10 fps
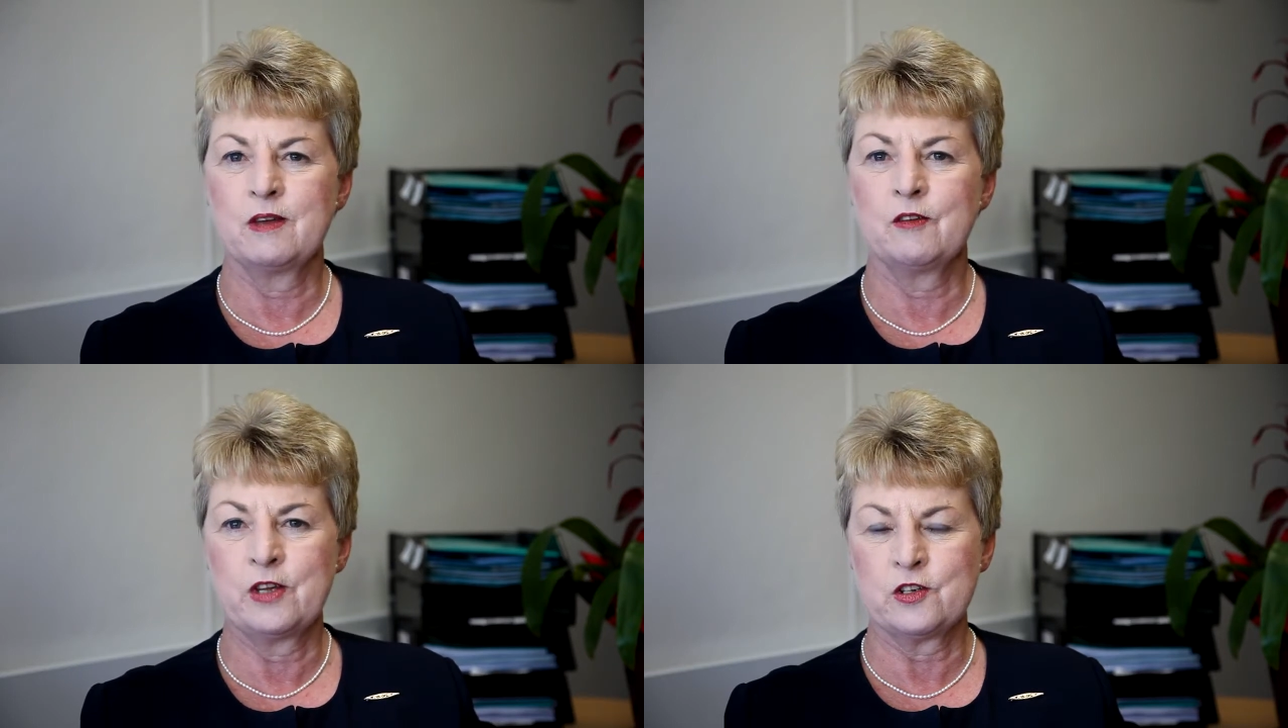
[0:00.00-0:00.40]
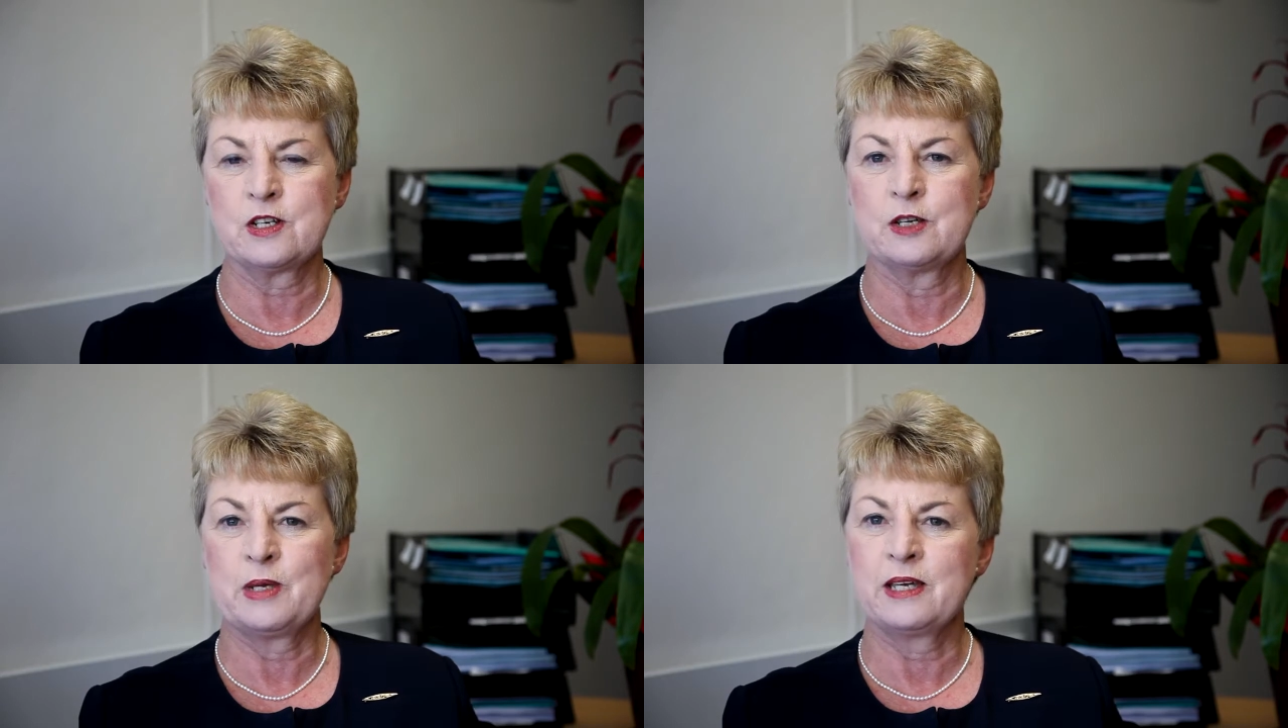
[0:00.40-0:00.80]

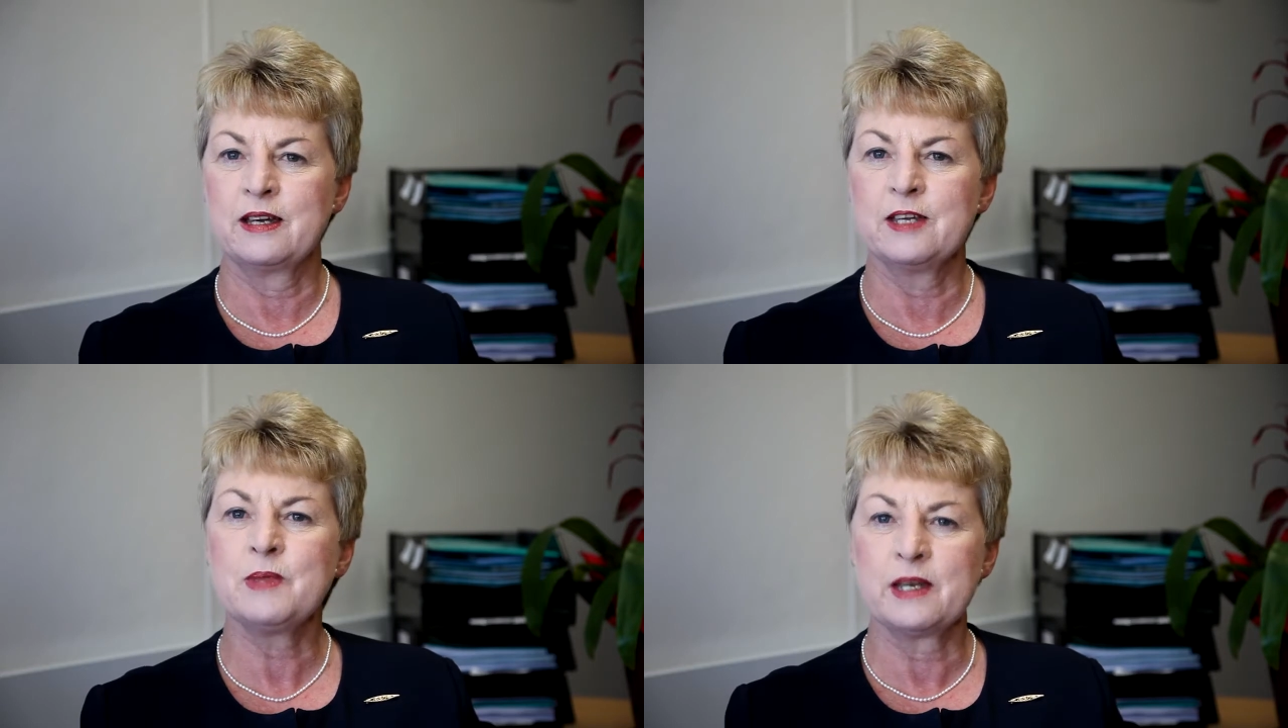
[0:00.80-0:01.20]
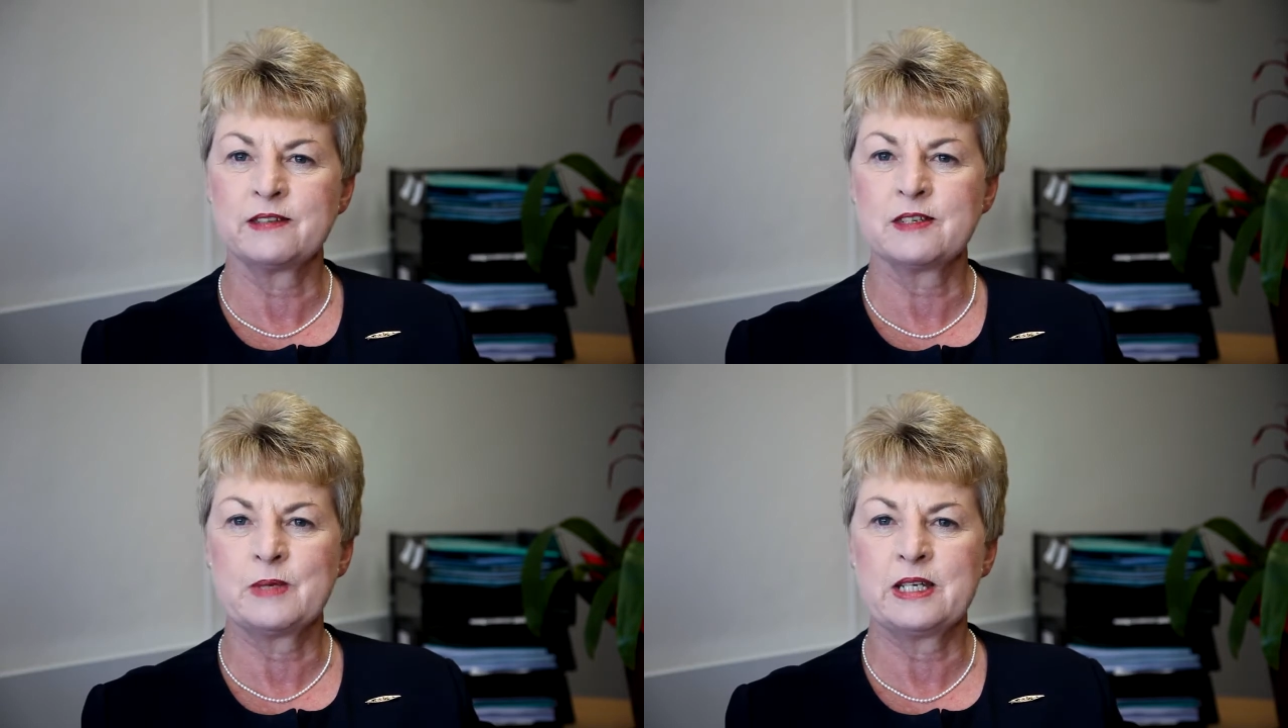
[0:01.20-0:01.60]
eventually became the
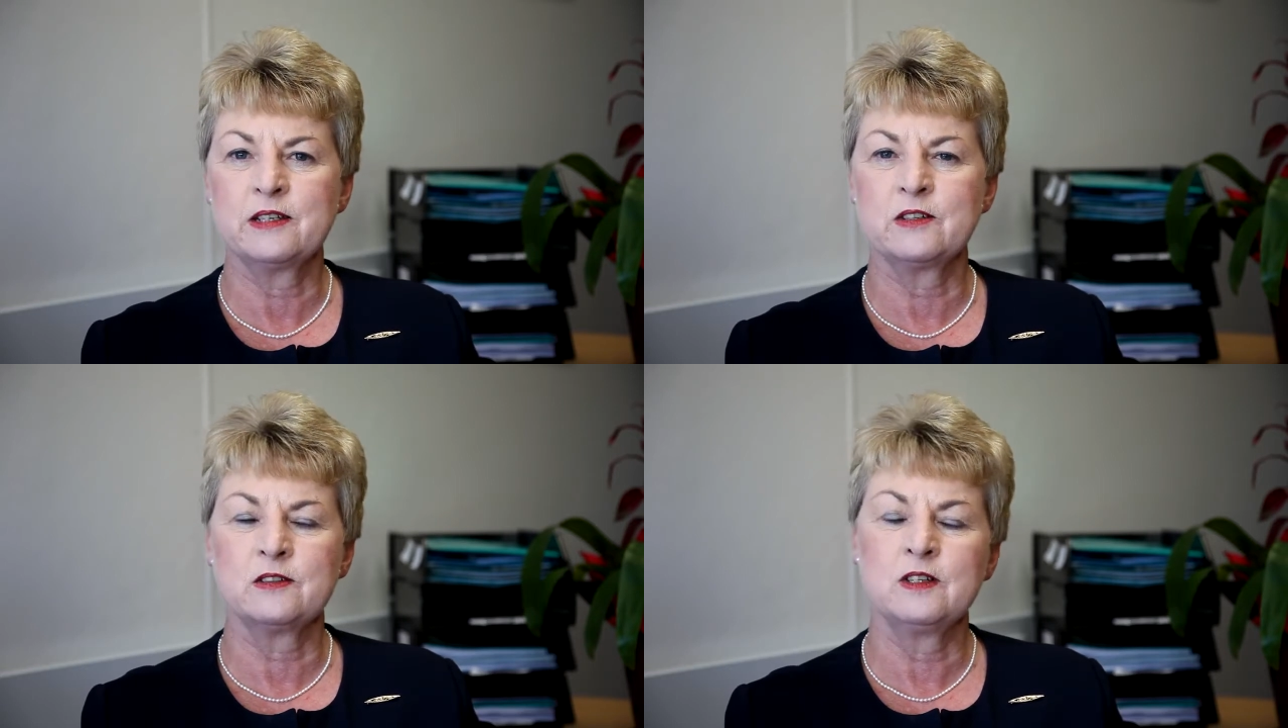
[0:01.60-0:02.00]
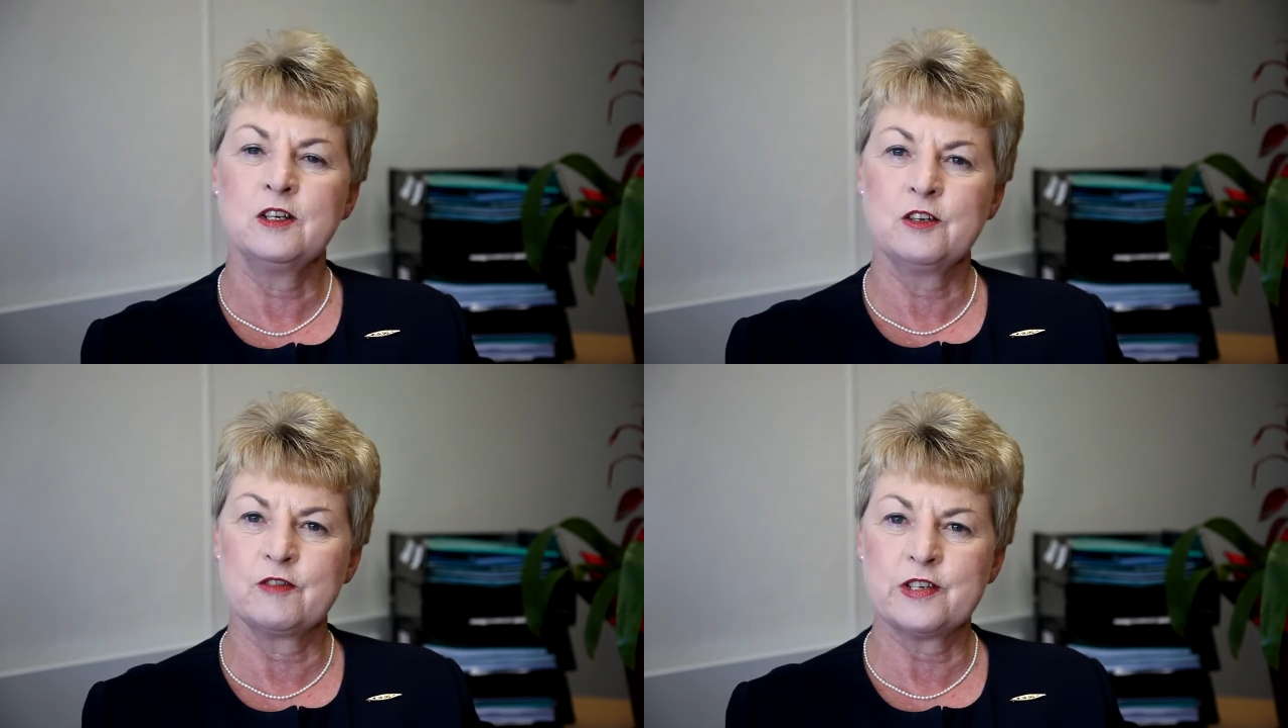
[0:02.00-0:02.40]
Hunter Medical
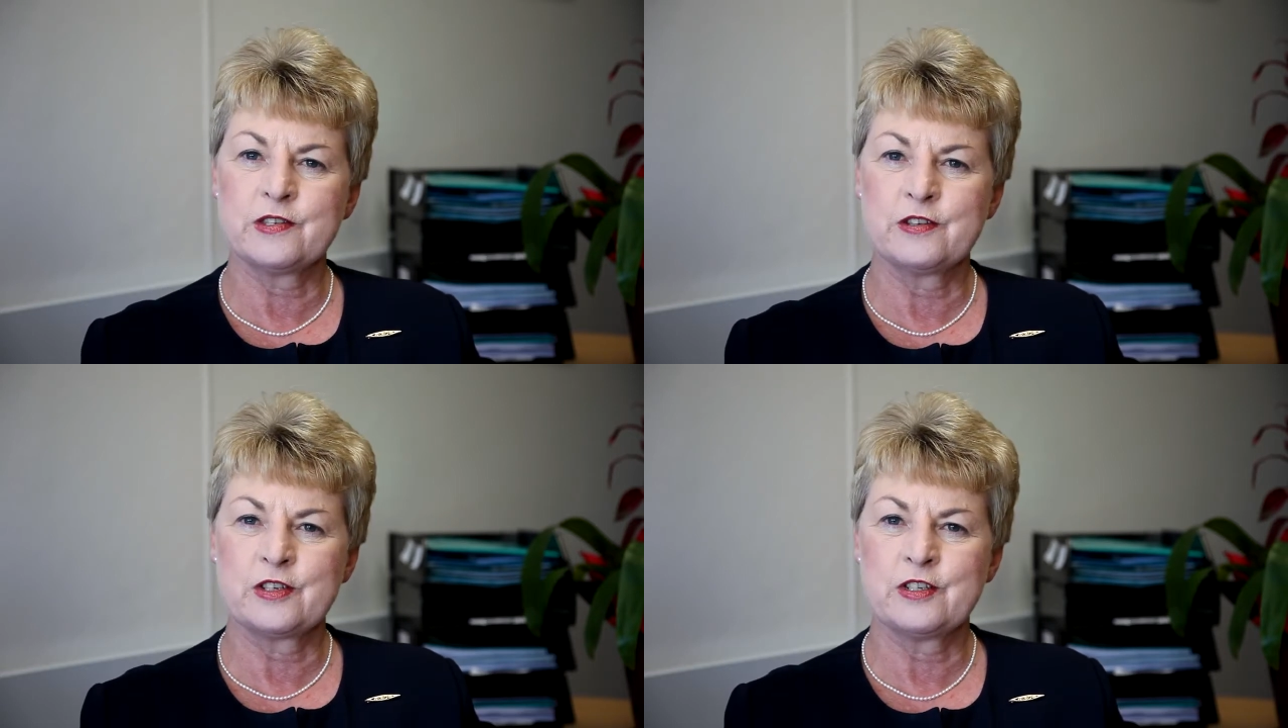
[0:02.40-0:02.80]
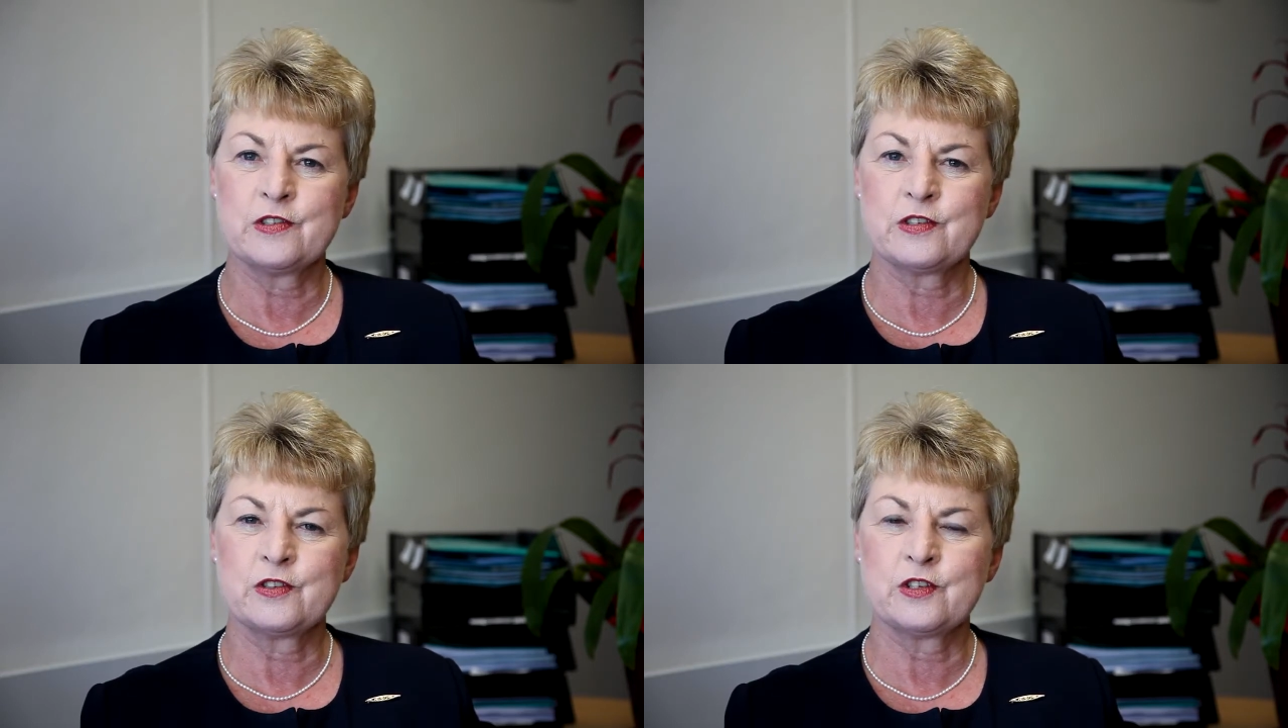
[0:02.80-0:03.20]
Research
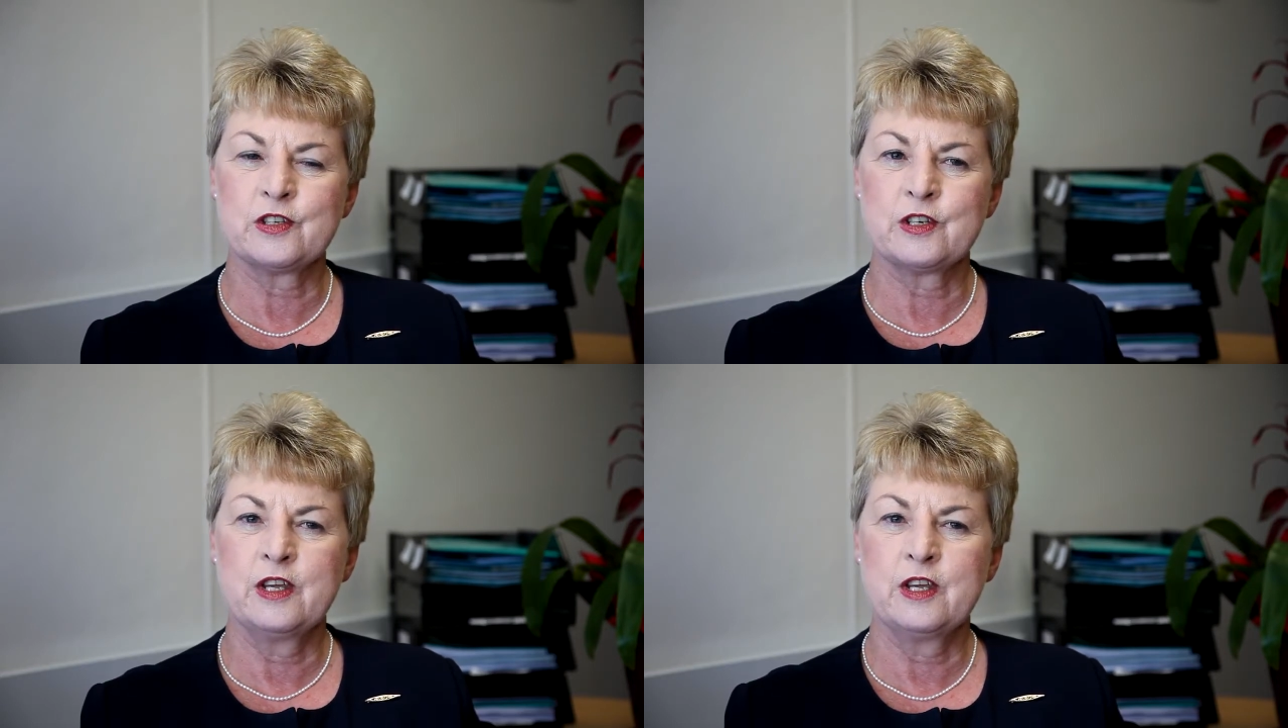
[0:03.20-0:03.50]
Institute.